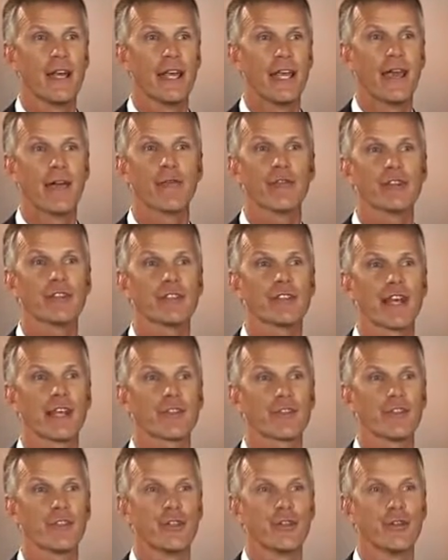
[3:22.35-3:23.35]
Every
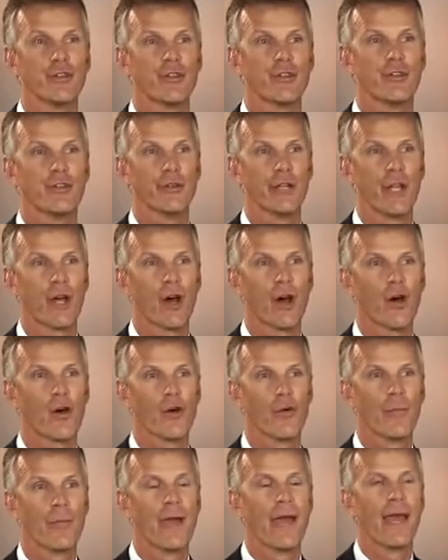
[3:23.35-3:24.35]
session you do in home